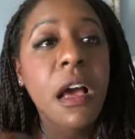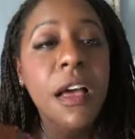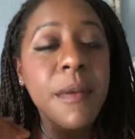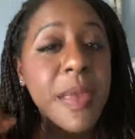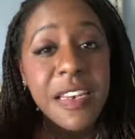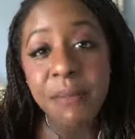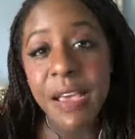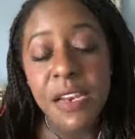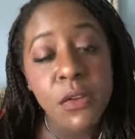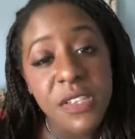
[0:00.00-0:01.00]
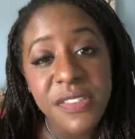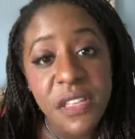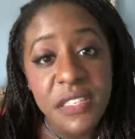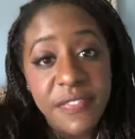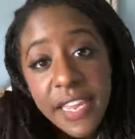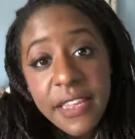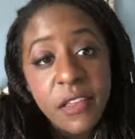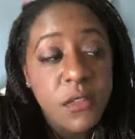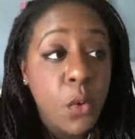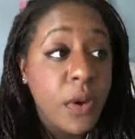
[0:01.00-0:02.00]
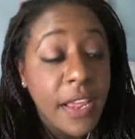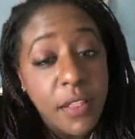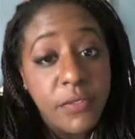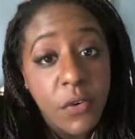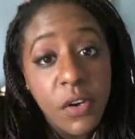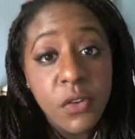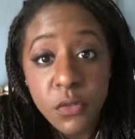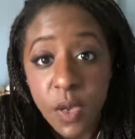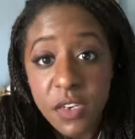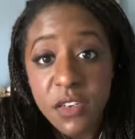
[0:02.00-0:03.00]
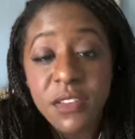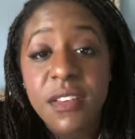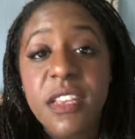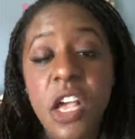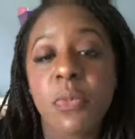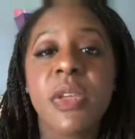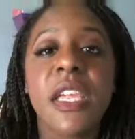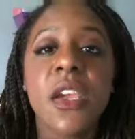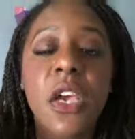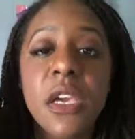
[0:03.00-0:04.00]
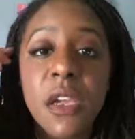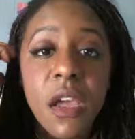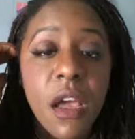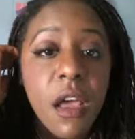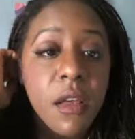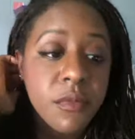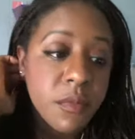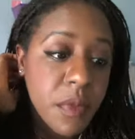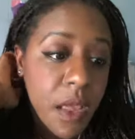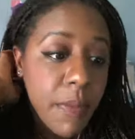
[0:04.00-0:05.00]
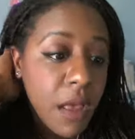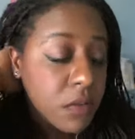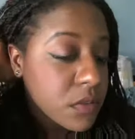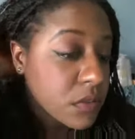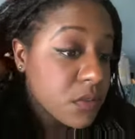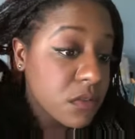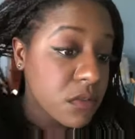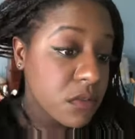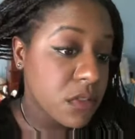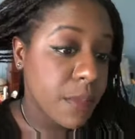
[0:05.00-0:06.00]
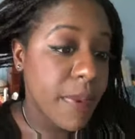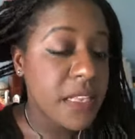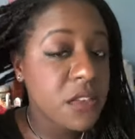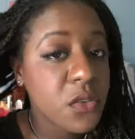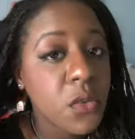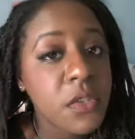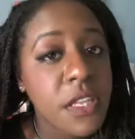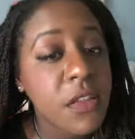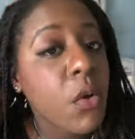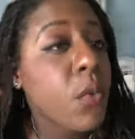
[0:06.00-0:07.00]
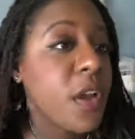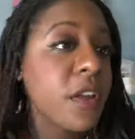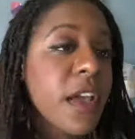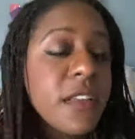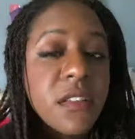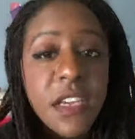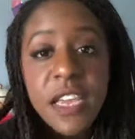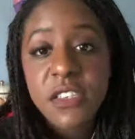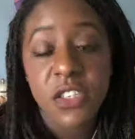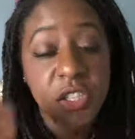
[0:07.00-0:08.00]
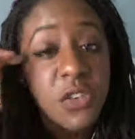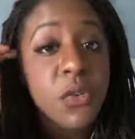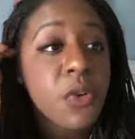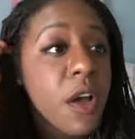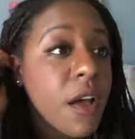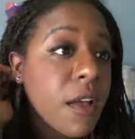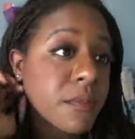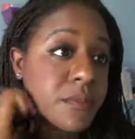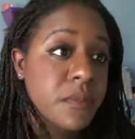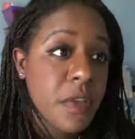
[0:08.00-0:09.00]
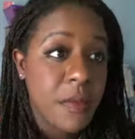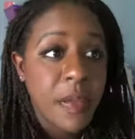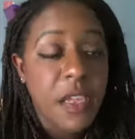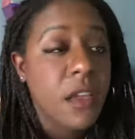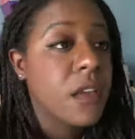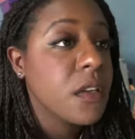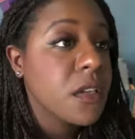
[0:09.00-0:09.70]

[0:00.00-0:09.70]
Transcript: um, anybody who lives in Las Vegas or California who's watching this can tell me um, about the best schools out there or what you guys think I should do. Um, maybe,